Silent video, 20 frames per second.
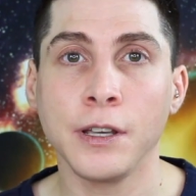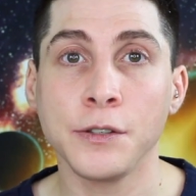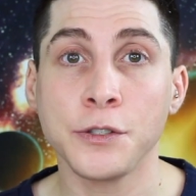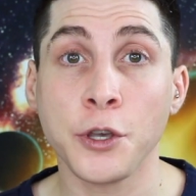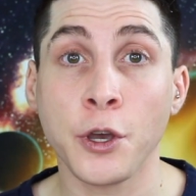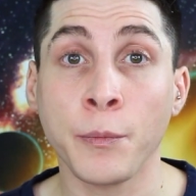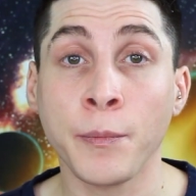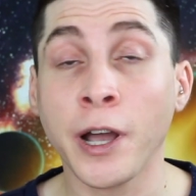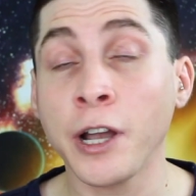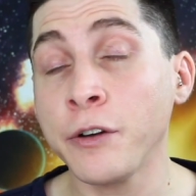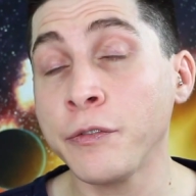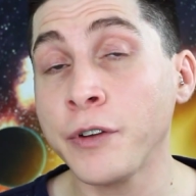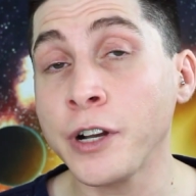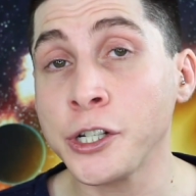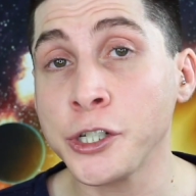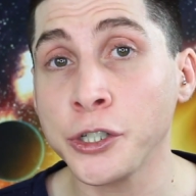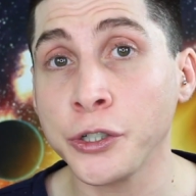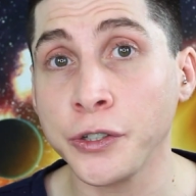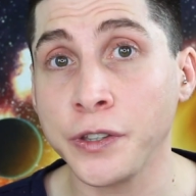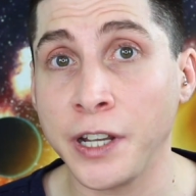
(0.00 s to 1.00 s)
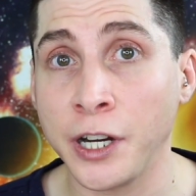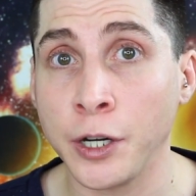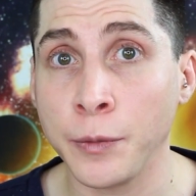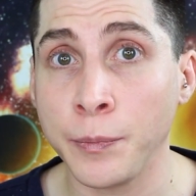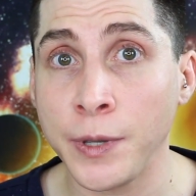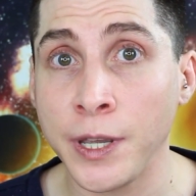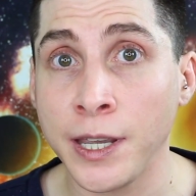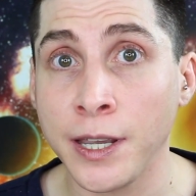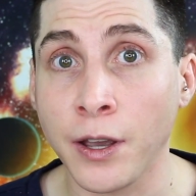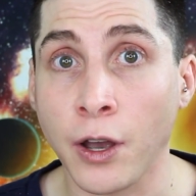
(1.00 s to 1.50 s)
So myofunctional
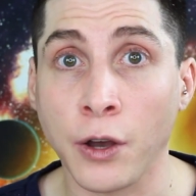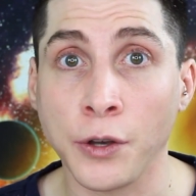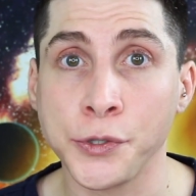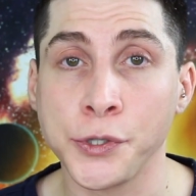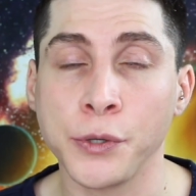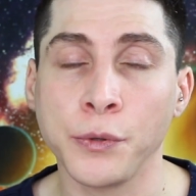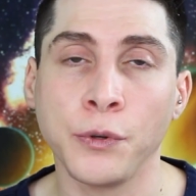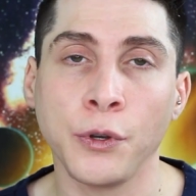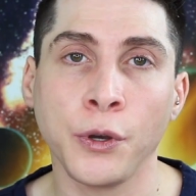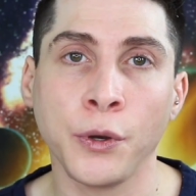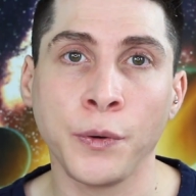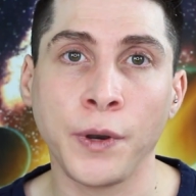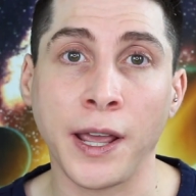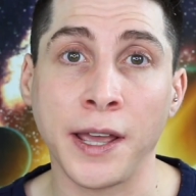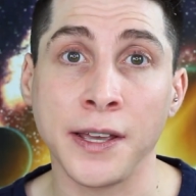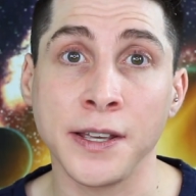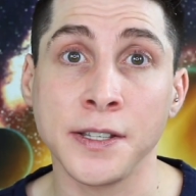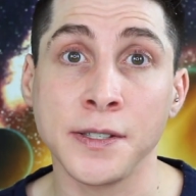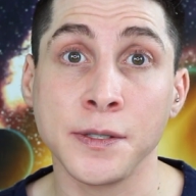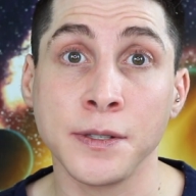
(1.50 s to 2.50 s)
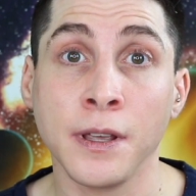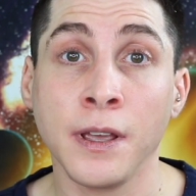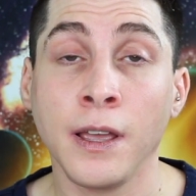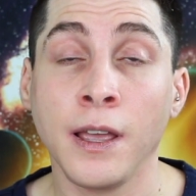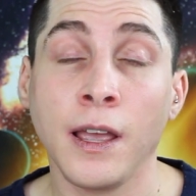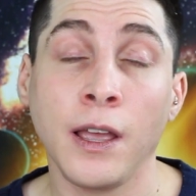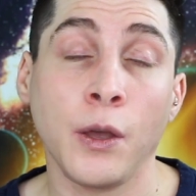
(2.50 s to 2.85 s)
therapy, also known as